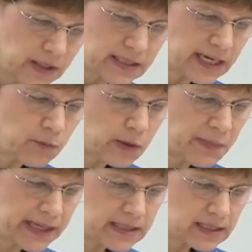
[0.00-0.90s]
it's not
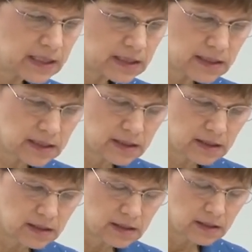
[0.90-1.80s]
remains, it's...
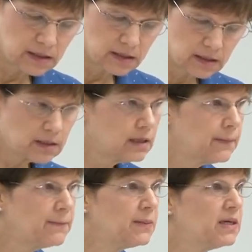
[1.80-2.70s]

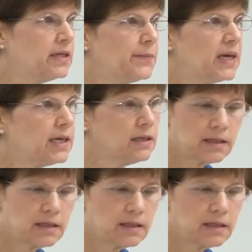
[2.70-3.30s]
Mei mei da mei.